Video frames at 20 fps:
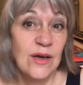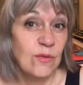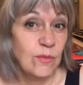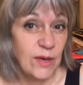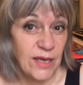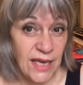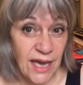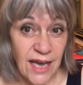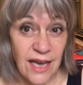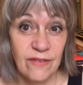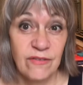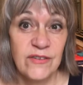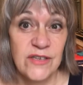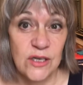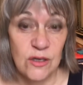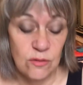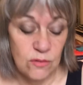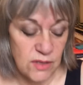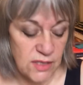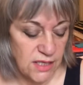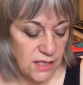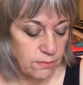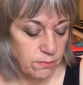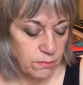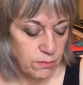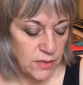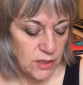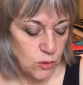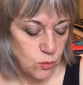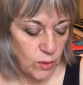We have to go deep
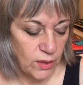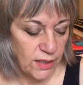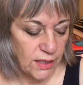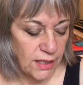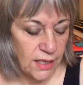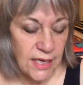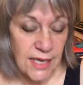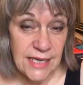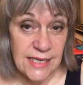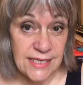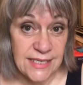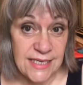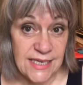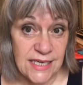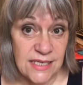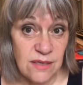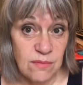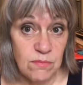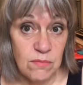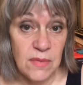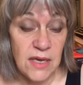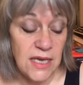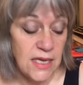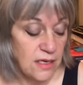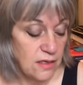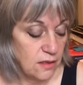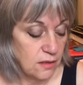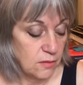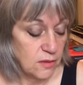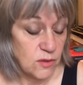midweek. It doesn't
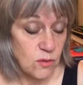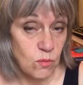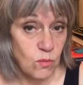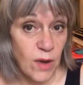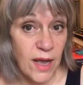mean, because on